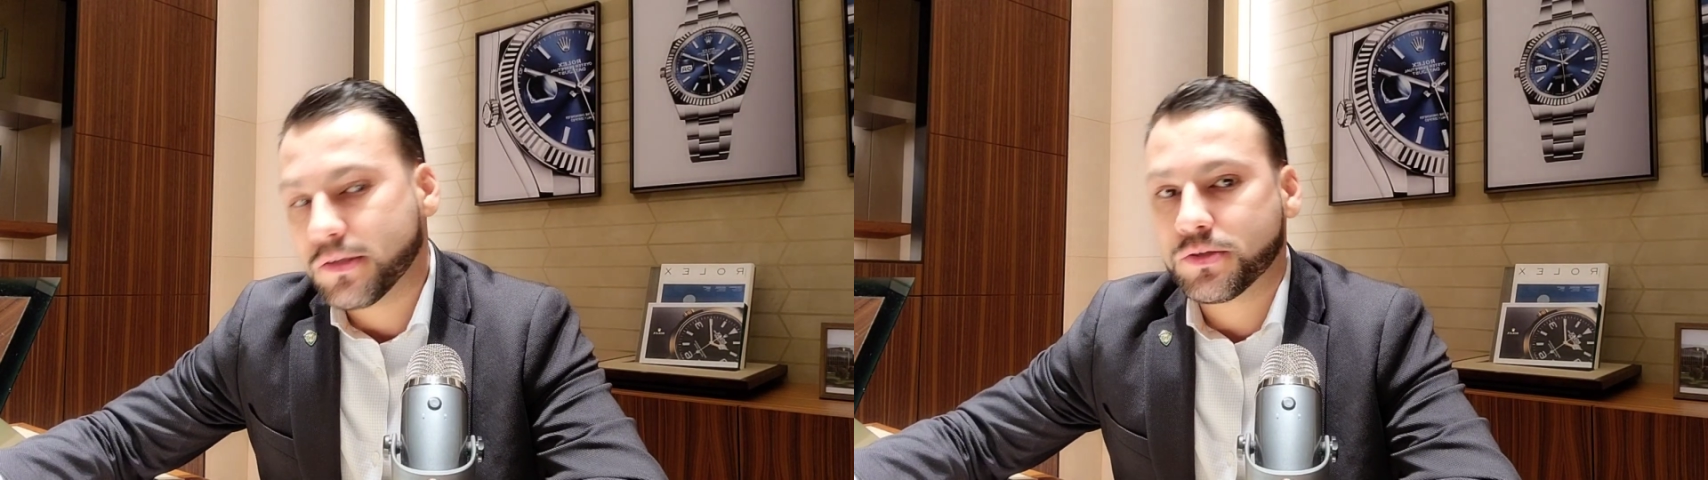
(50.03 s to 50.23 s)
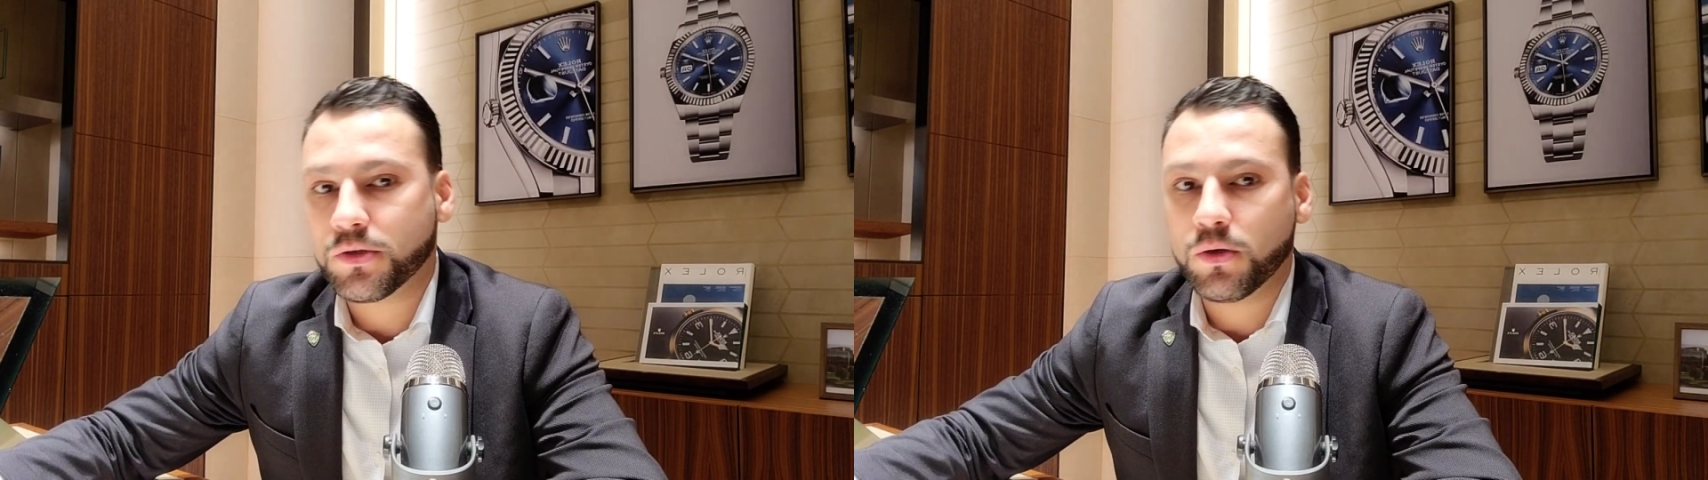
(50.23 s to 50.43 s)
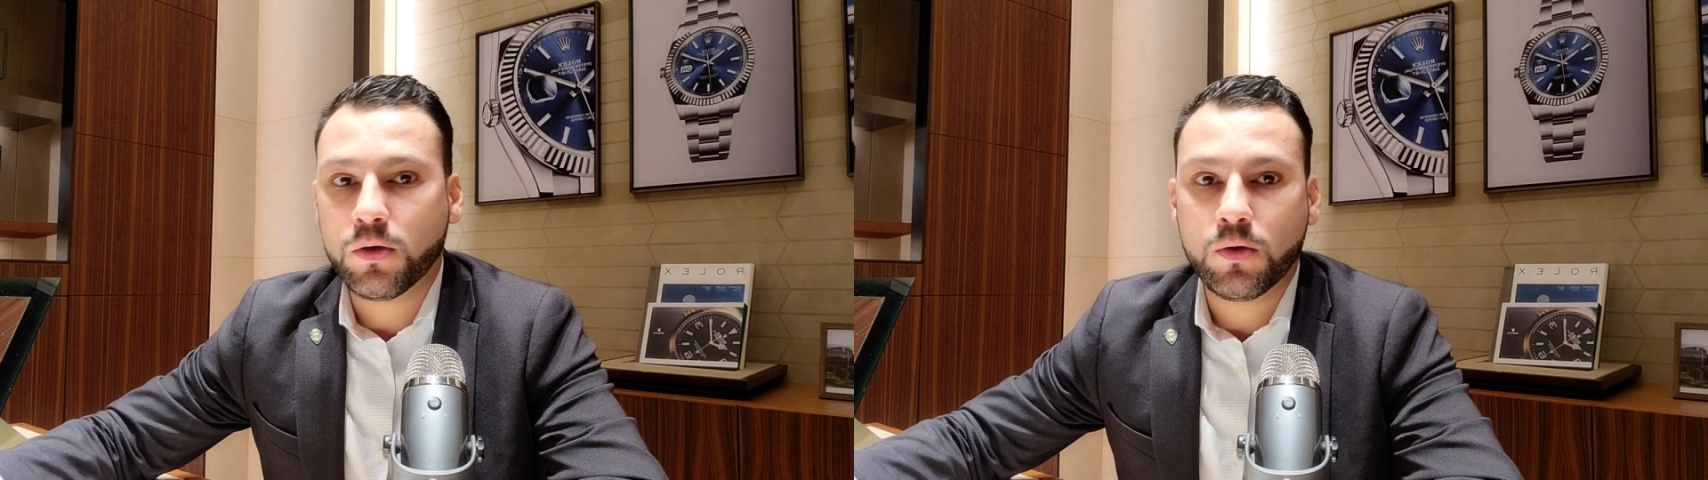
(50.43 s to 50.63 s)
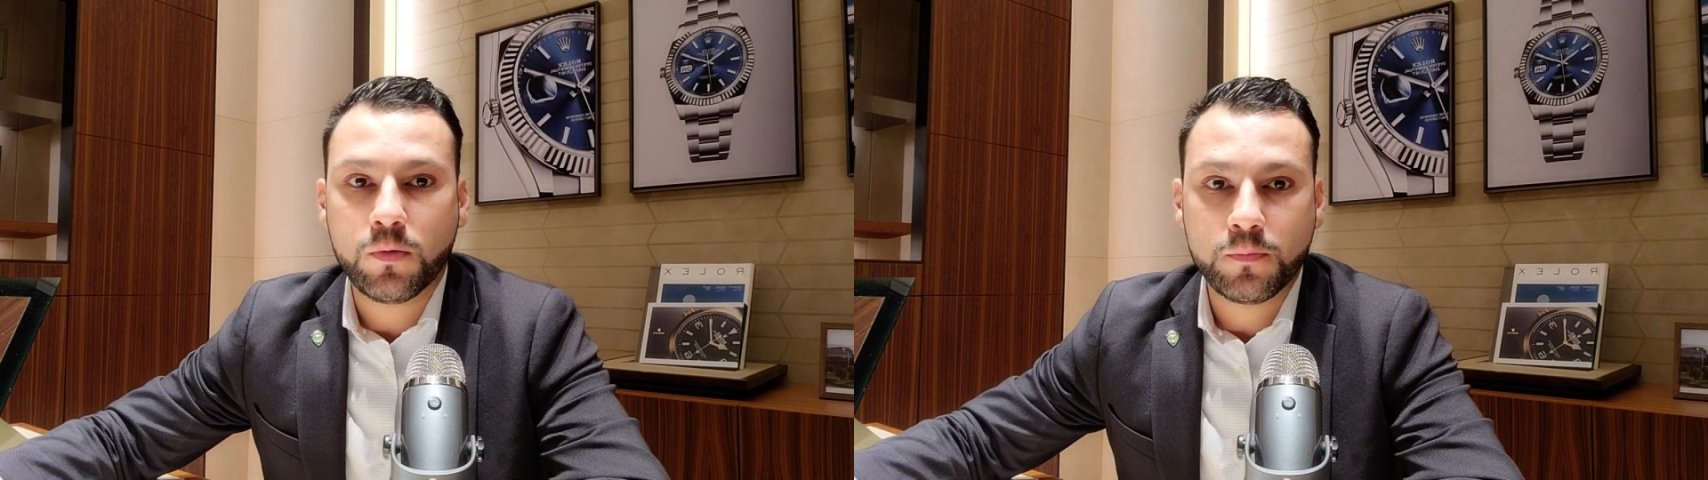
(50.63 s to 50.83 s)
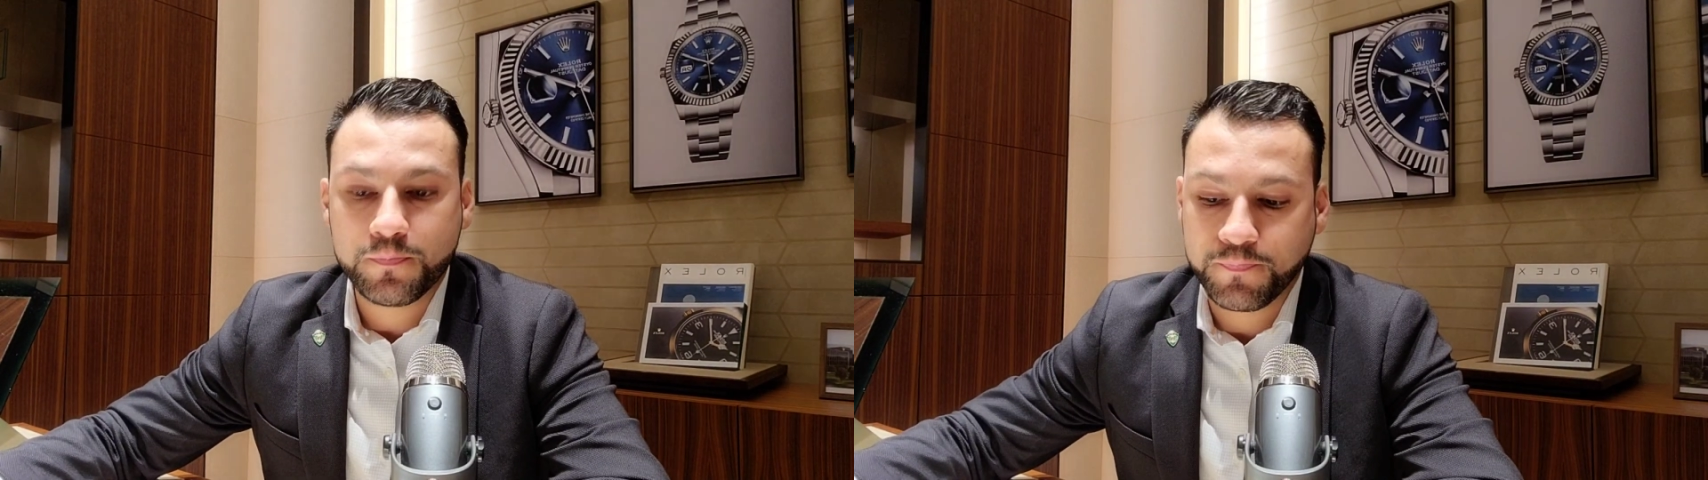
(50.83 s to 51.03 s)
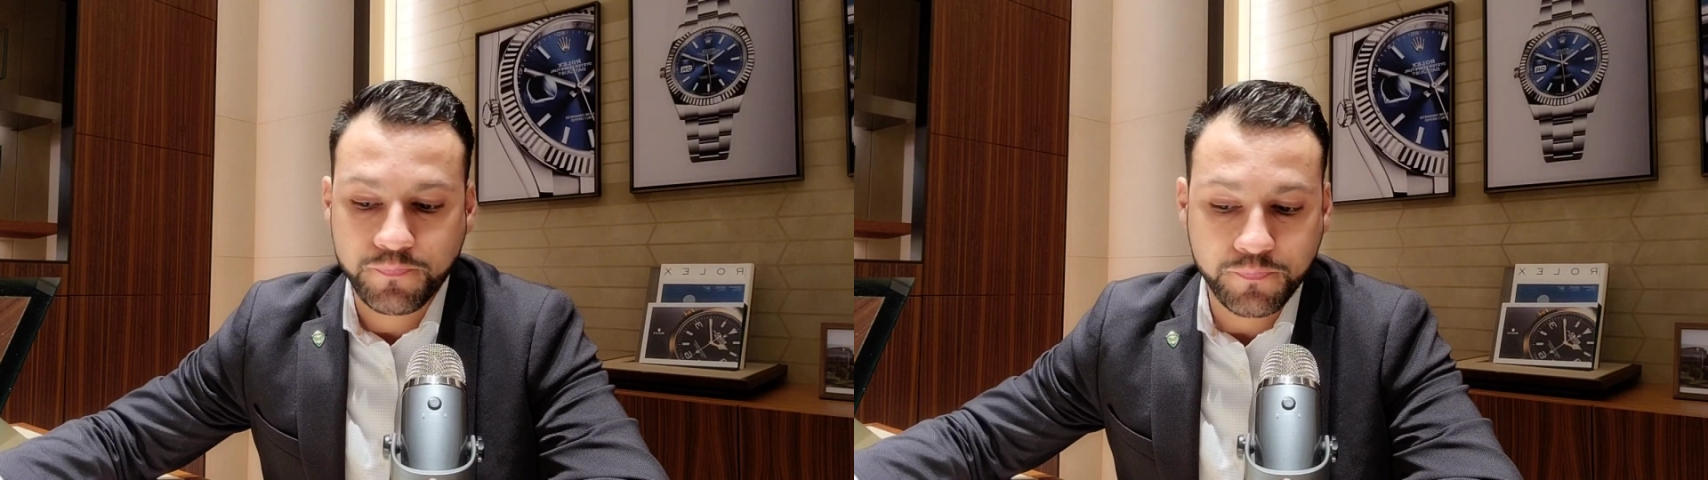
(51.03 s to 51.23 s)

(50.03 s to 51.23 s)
So